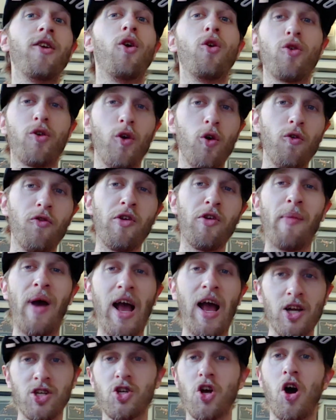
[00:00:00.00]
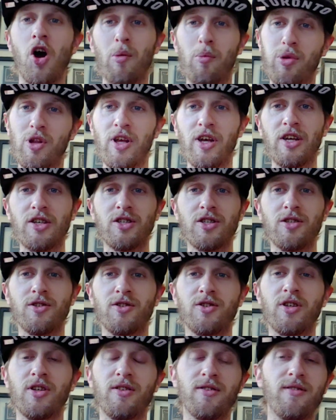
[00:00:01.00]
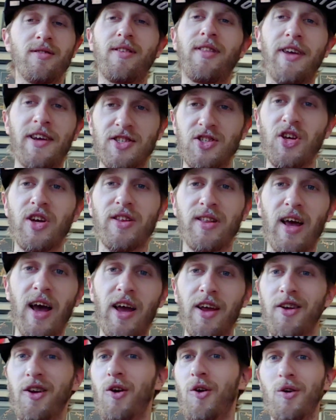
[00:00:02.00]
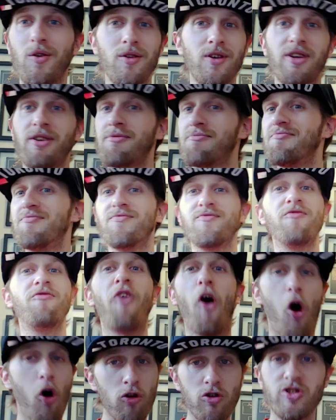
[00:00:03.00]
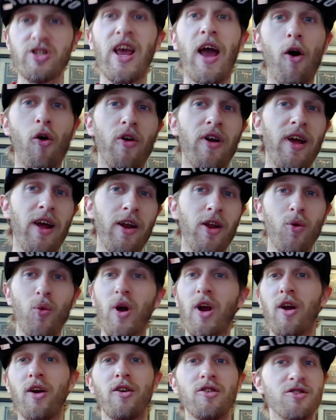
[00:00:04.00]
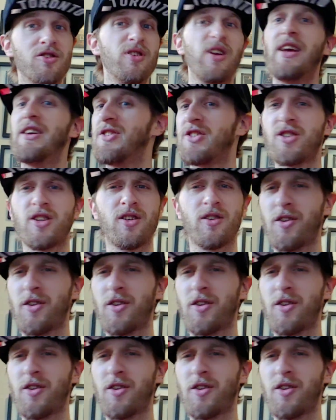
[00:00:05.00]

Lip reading: goofy match compilations and things like that, like Falls Count Anywhere is